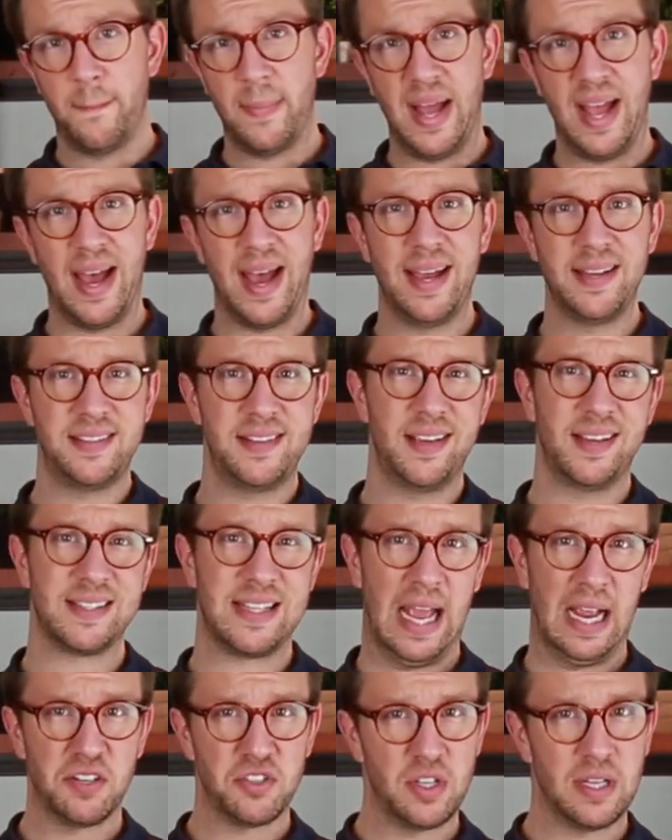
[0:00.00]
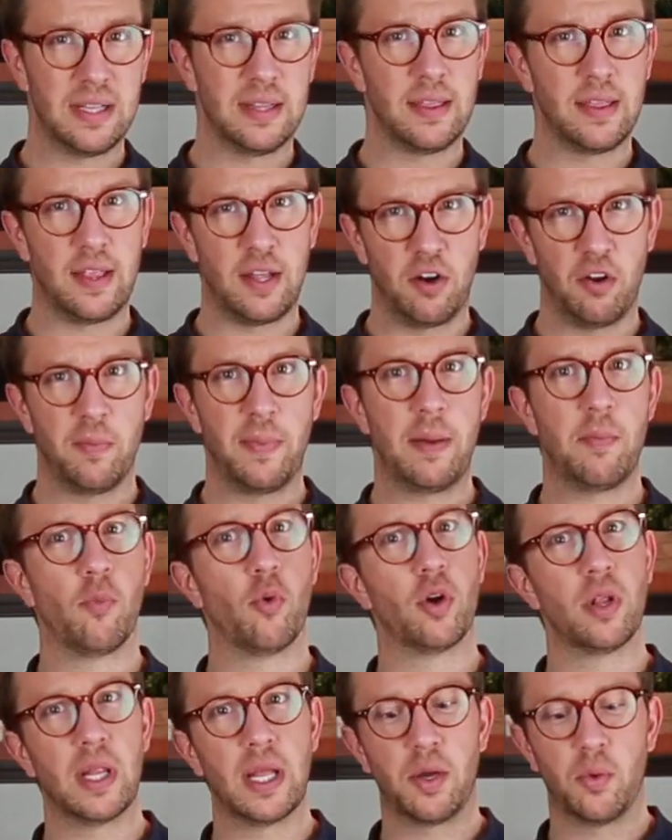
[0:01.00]
my icing is actually a little bit
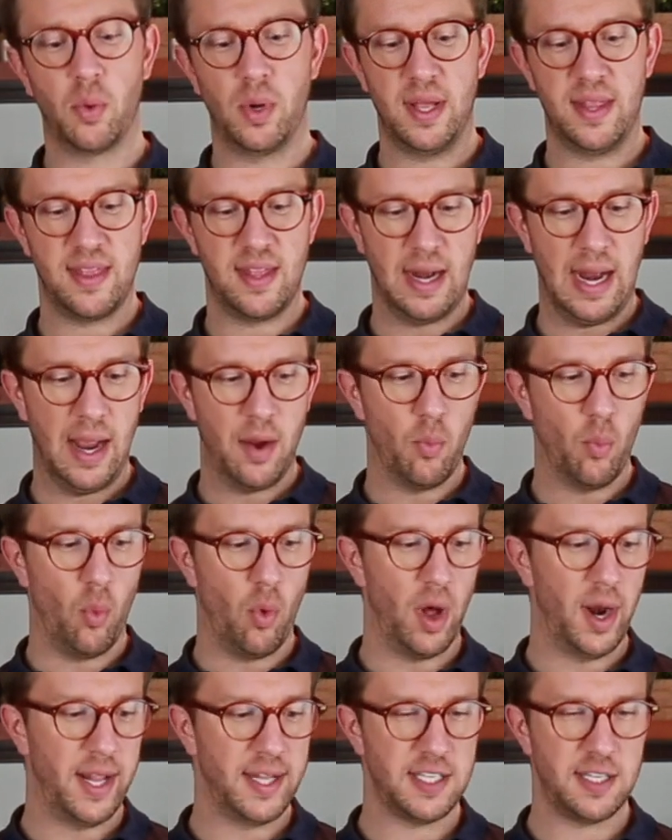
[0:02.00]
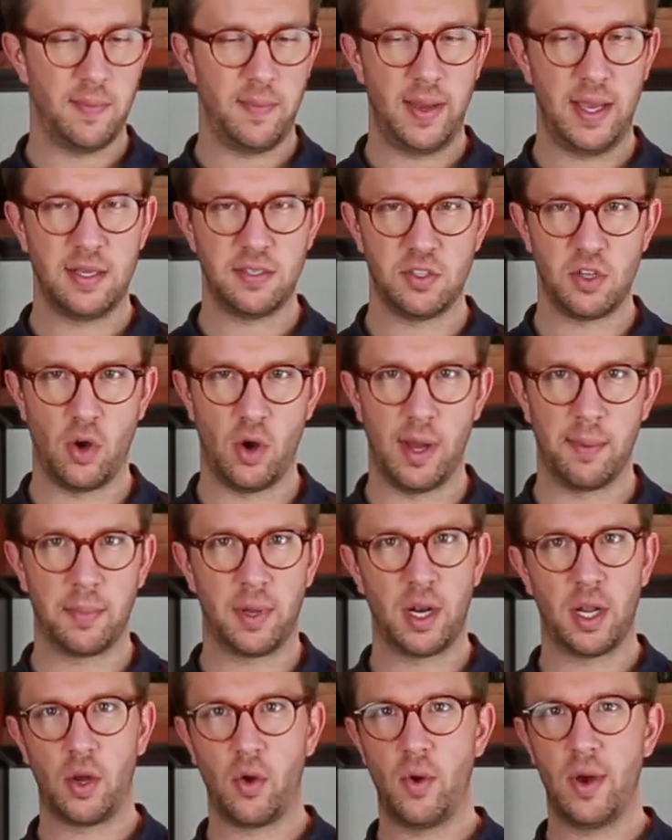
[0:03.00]
more liquidy than I want it to be, so I'm
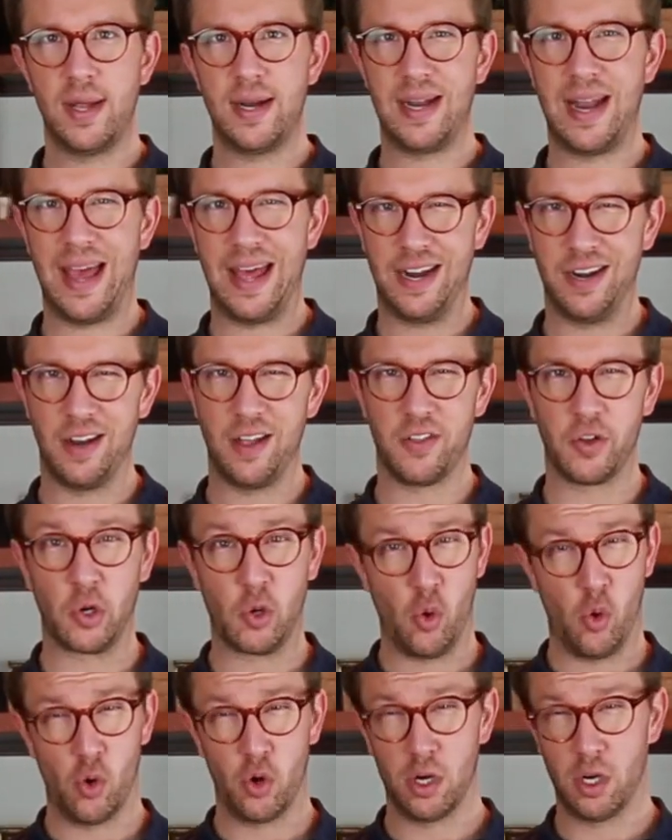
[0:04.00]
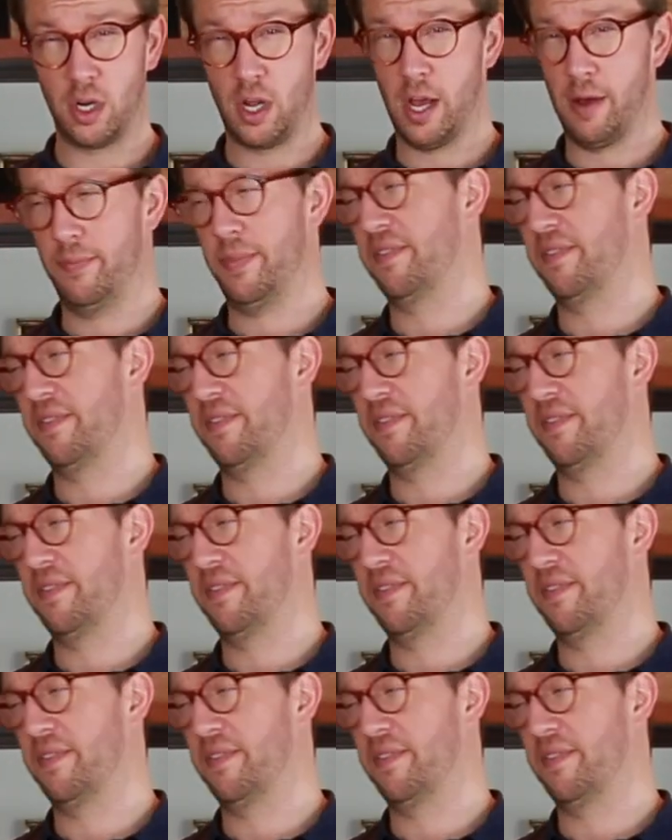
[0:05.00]
going to go ahead and add another 1/4 cup